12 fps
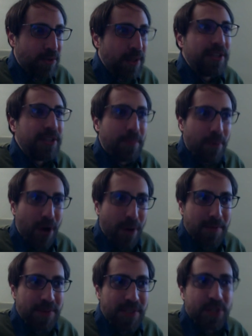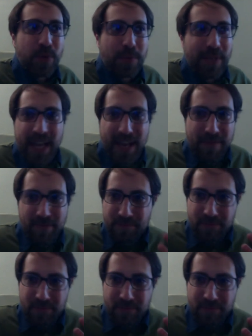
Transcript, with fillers: really the problem since we began,